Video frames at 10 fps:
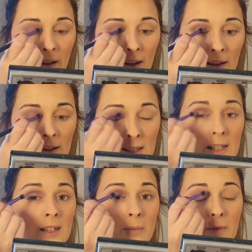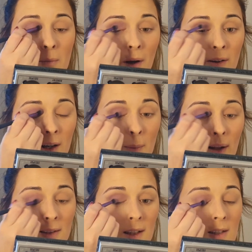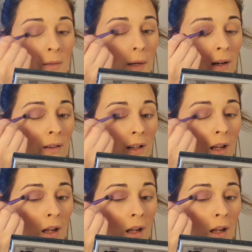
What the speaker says: That teaches me for moaning about setting powder.